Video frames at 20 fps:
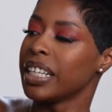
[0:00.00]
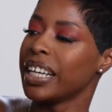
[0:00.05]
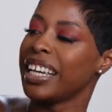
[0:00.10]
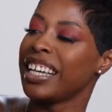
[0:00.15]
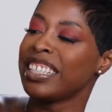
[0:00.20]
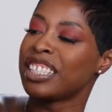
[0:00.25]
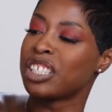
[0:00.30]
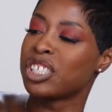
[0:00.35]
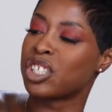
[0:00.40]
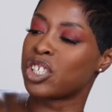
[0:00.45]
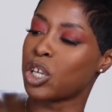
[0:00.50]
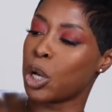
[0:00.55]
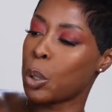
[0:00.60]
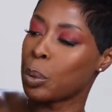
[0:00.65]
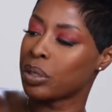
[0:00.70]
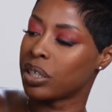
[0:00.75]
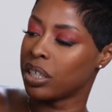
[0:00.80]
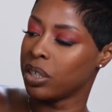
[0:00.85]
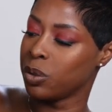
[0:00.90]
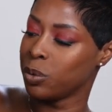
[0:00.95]
It's
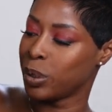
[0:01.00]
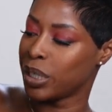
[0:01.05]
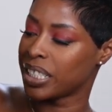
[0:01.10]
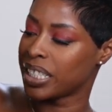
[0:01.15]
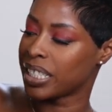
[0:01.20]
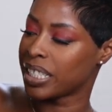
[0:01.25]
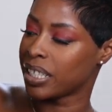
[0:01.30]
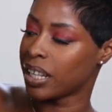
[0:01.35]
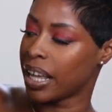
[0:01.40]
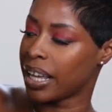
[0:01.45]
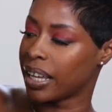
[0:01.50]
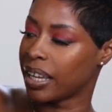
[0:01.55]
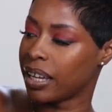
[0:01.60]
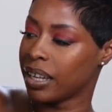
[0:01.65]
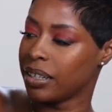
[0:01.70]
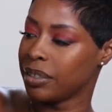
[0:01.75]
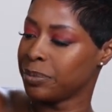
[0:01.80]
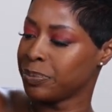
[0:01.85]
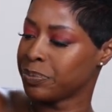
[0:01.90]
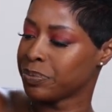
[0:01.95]
so cute. It's like
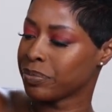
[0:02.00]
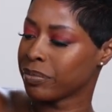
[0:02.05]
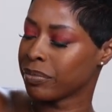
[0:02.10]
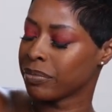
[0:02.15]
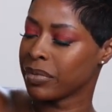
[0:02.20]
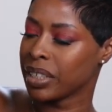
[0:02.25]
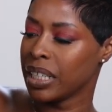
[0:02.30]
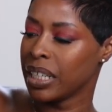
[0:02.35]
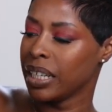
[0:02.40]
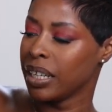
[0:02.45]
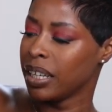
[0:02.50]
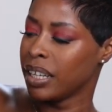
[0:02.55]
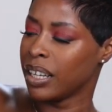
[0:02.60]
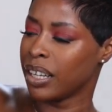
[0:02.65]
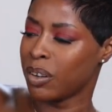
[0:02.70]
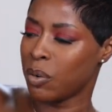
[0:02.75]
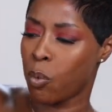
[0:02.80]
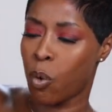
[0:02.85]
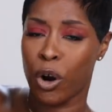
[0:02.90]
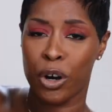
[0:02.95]

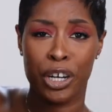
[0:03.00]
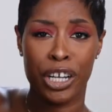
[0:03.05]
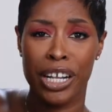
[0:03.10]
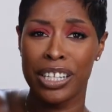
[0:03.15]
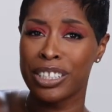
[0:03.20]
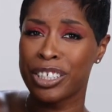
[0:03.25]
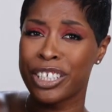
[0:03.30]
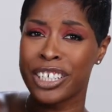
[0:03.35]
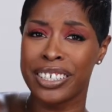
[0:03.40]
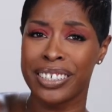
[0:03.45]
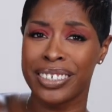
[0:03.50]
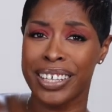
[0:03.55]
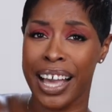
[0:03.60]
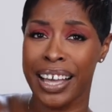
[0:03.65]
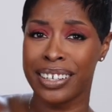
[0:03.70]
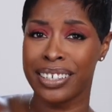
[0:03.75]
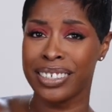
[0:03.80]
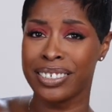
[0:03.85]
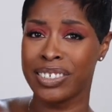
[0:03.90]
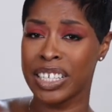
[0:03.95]
watercolor
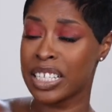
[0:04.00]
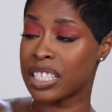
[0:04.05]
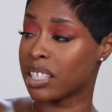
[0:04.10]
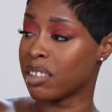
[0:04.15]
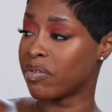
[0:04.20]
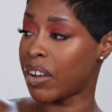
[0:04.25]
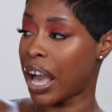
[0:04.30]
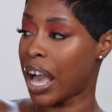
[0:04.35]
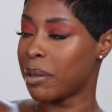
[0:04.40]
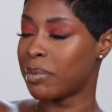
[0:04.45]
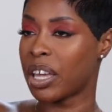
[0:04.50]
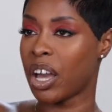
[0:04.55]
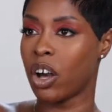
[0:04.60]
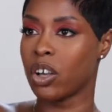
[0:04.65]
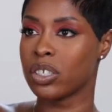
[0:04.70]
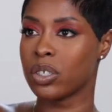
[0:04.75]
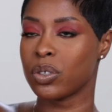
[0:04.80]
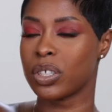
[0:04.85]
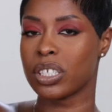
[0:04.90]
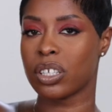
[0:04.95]
kind of is the vibe. It
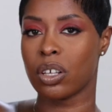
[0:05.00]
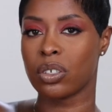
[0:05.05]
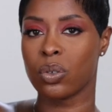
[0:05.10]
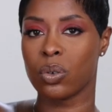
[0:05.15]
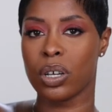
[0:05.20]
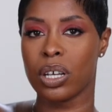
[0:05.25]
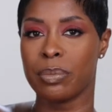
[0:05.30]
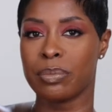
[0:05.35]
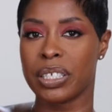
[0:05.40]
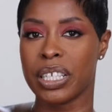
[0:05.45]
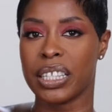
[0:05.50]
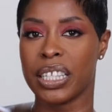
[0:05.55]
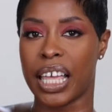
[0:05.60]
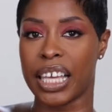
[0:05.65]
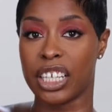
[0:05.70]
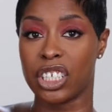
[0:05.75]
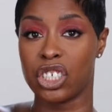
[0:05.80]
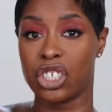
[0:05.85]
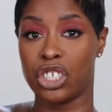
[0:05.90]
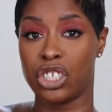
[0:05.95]
also, this also comes in
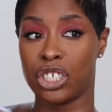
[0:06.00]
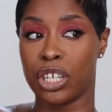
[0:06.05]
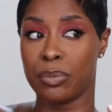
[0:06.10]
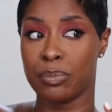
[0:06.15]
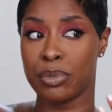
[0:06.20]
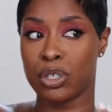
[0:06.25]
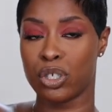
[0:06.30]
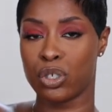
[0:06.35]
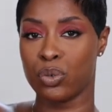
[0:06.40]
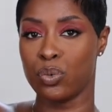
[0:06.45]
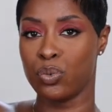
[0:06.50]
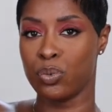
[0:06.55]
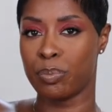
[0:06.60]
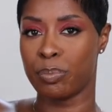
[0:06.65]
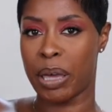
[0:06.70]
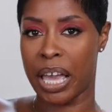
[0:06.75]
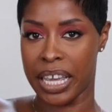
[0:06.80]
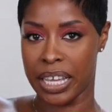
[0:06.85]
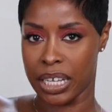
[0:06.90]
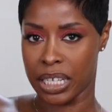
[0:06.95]
like a jumpsuit
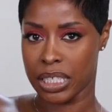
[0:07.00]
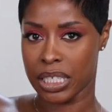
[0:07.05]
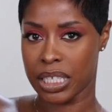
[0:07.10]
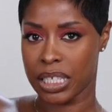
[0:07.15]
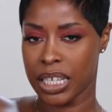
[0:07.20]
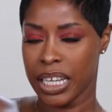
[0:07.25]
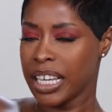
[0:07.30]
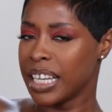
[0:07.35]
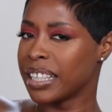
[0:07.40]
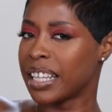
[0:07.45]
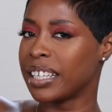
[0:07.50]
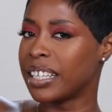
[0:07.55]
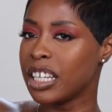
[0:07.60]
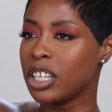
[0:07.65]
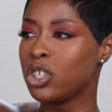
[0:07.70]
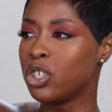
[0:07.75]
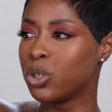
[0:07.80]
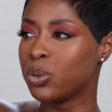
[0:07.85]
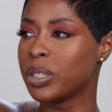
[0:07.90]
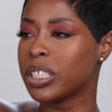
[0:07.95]
pants. They
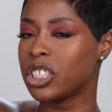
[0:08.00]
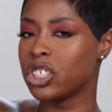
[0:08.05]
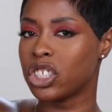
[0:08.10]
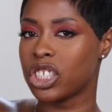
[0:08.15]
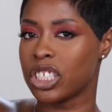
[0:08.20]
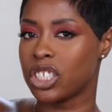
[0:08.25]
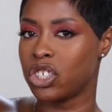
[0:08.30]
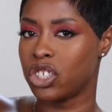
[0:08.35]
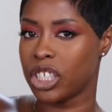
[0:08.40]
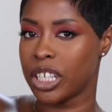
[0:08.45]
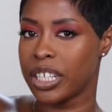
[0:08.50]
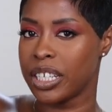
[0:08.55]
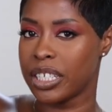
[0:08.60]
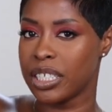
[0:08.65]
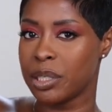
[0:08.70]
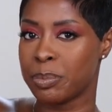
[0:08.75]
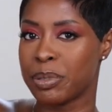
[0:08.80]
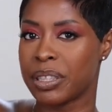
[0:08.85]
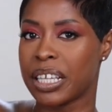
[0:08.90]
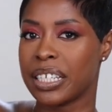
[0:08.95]
didn't do it in just
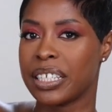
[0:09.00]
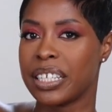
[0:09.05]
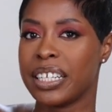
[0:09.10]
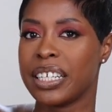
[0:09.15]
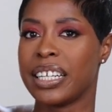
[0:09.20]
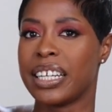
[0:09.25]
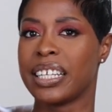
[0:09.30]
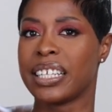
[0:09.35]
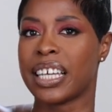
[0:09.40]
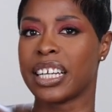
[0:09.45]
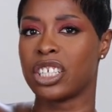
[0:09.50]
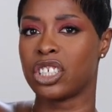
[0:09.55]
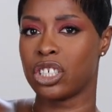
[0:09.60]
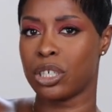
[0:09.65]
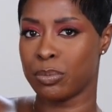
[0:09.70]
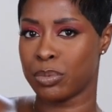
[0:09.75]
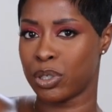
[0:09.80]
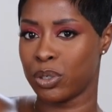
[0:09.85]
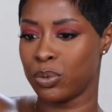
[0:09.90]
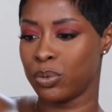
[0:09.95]
jeans, but they did it in like a
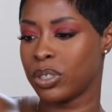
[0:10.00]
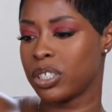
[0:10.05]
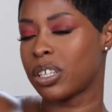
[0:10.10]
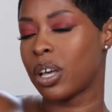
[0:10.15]
jumpsuit.